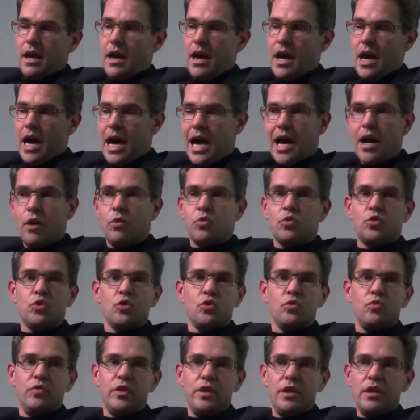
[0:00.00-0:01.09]
how do
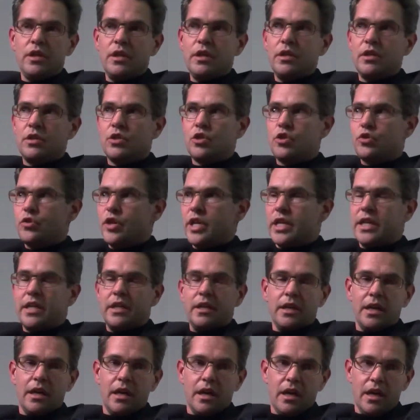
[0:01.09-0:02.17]
we trick
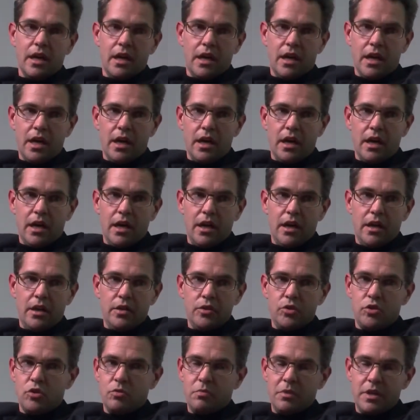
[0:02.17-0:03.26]

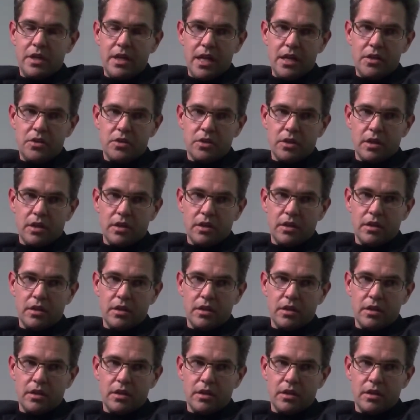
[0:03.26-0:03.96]
human nature?